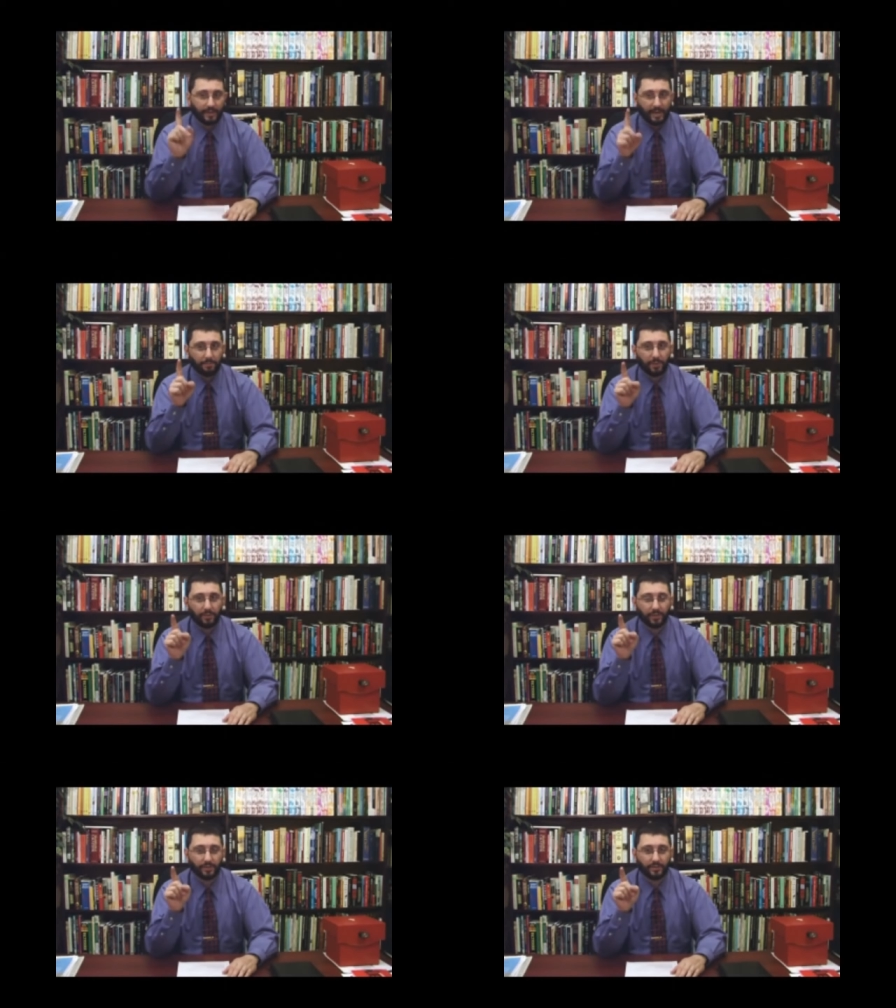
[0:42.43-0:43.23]
that
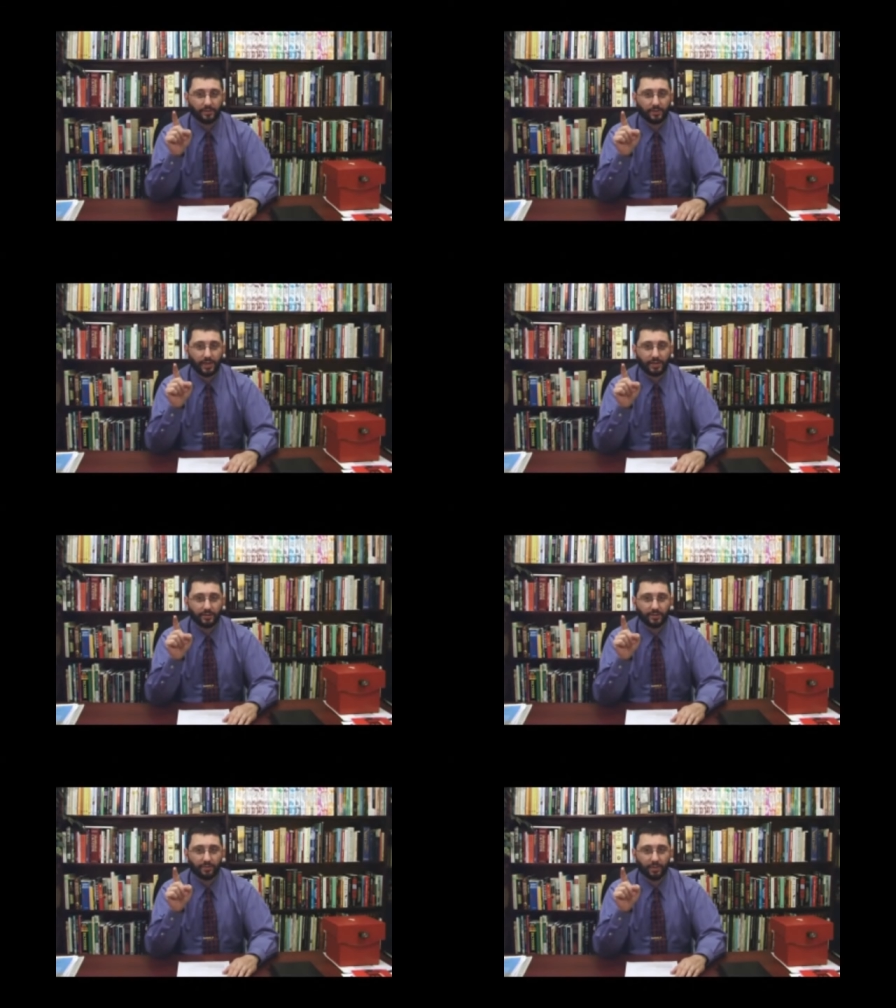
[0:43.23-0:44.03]
building that you're
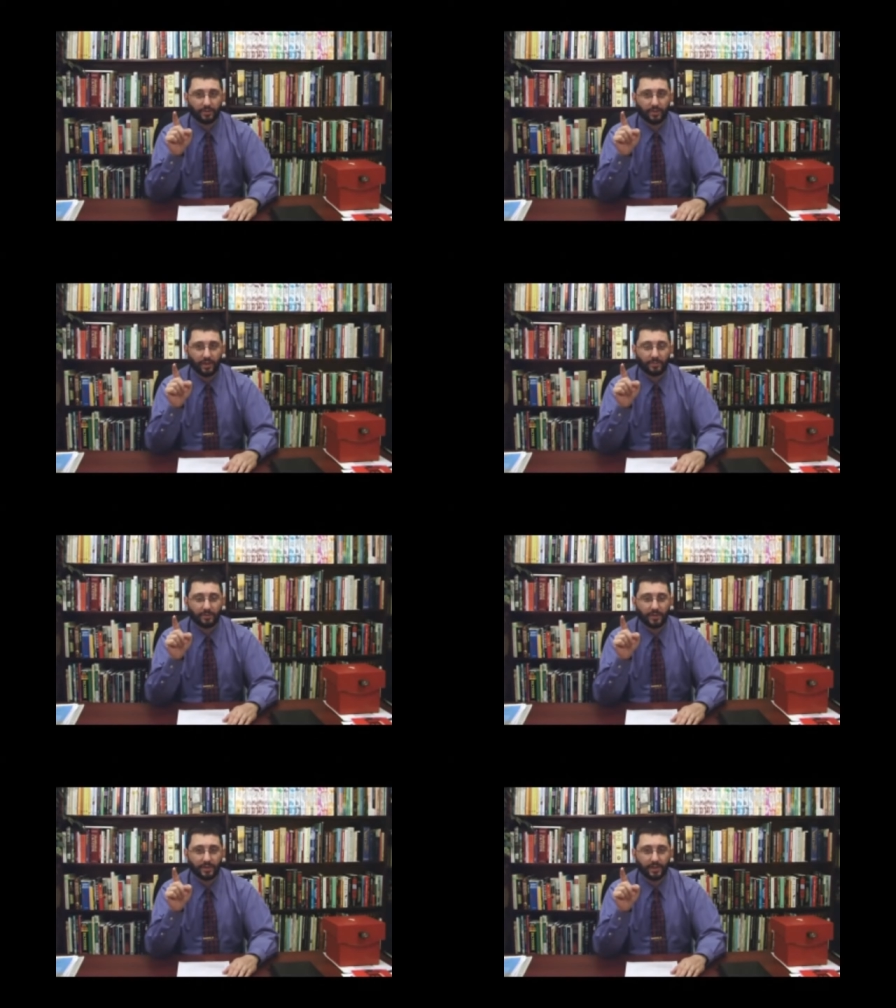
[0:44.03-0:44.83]
taking so much time to
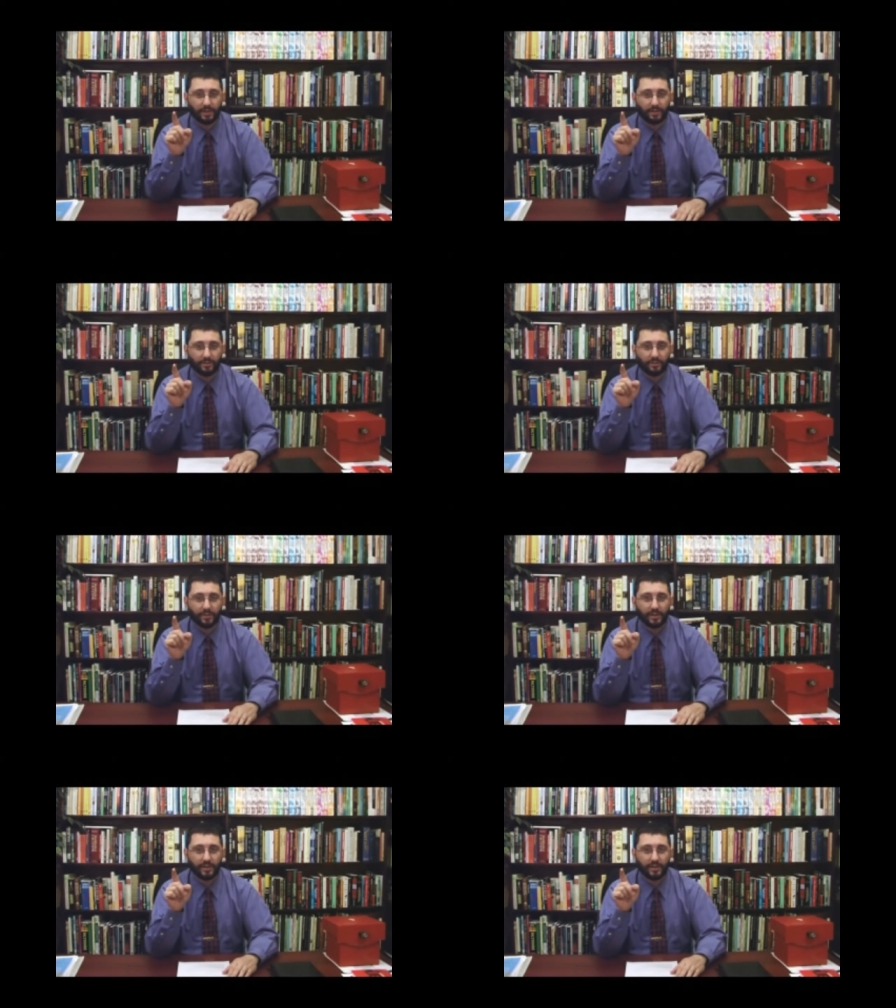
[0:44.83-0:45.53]
take care of